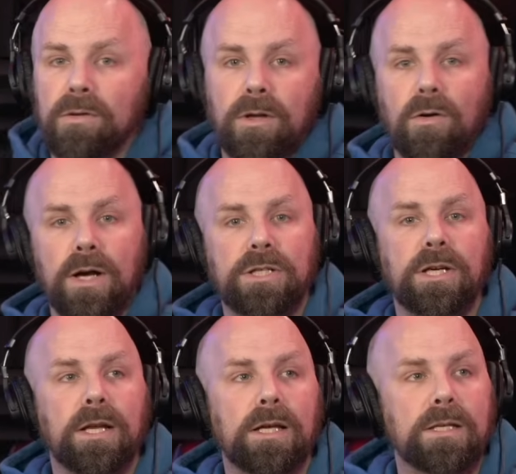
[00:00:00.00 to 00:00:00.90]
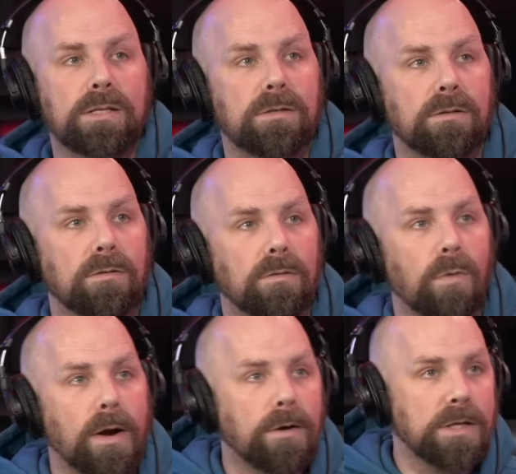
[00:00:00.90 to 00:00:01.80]
And the question is,
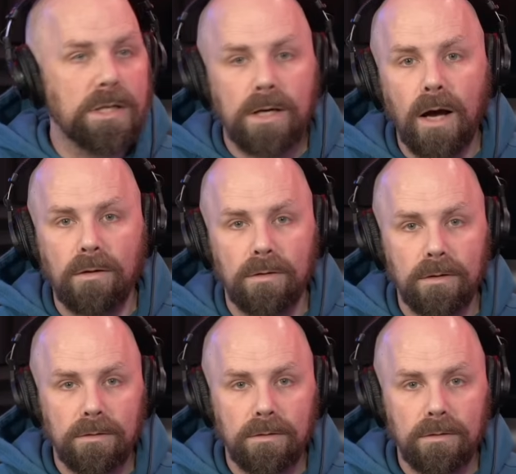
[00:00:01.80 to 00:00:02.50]
where does he go?